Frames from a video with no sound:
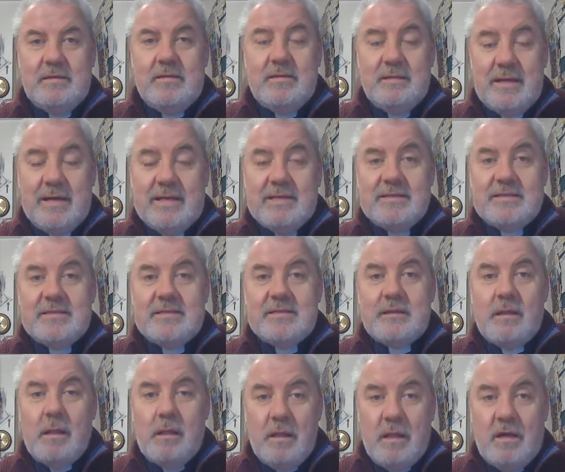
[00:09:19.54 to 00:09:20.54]
That's
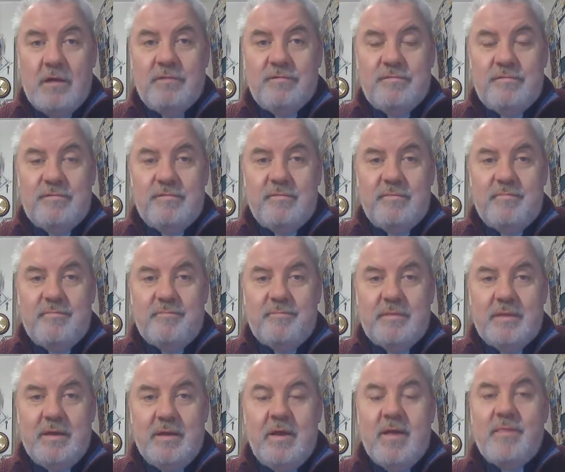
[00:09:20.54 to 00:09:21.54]
love.
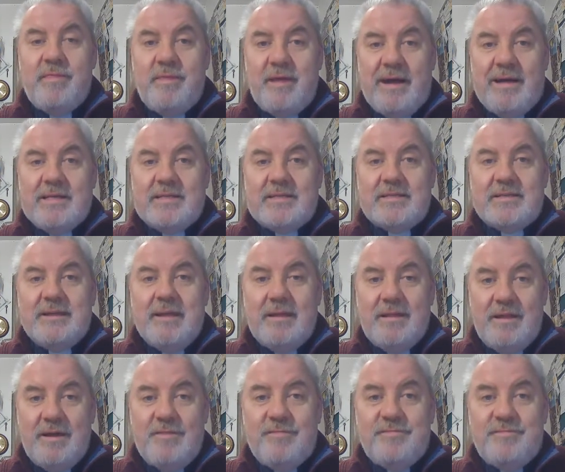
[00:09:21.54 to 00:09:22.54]
That's the
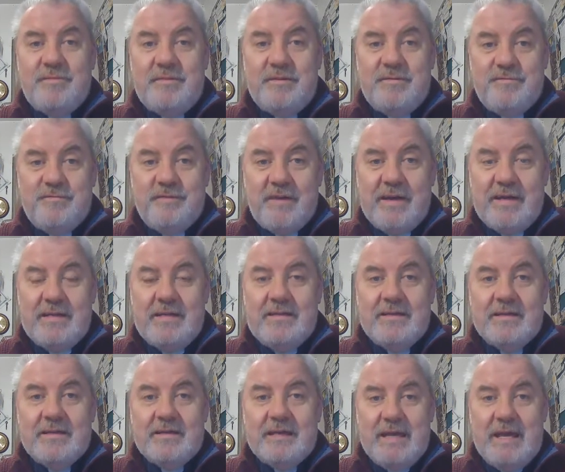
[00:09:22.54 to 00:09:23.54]
love divine
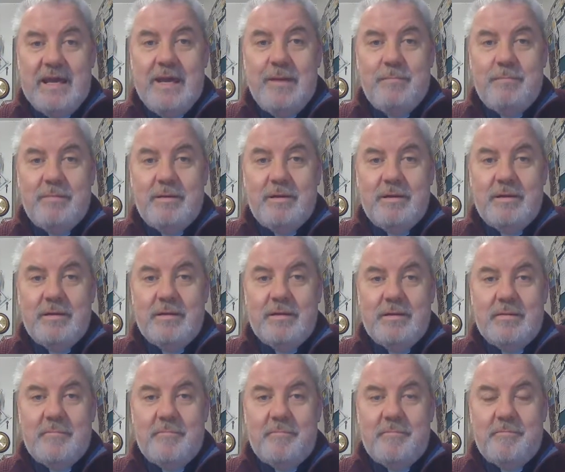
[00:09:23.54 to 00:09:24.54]
that came.
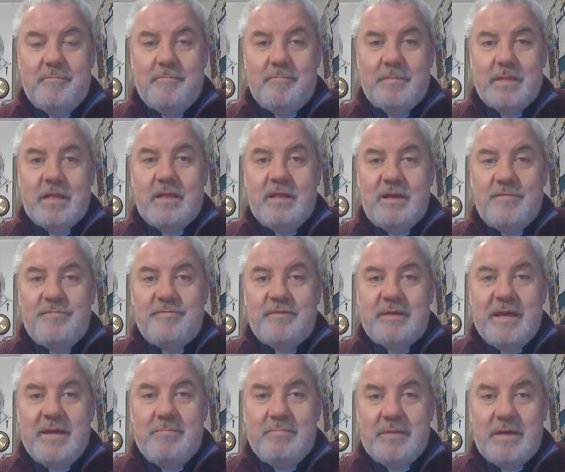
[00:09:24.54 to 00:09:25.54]
Love
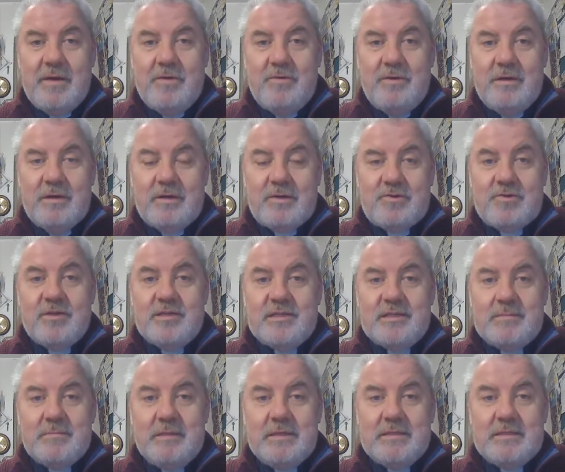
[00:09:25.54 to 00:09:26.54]
came down at
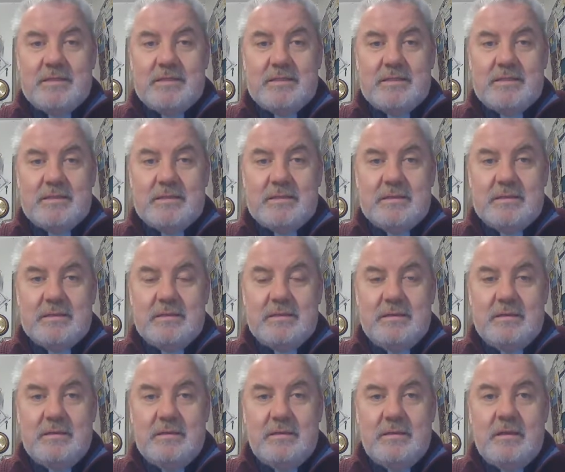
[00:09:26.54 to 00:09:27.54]
Christmas.
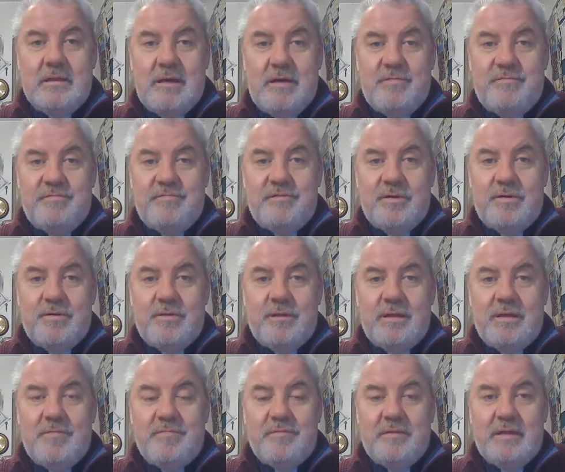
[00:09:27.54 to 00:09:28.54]
Love, oh
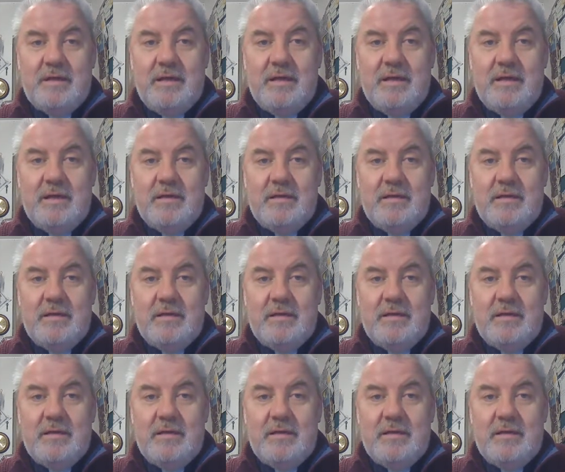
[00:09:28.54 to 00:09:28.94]
lovely.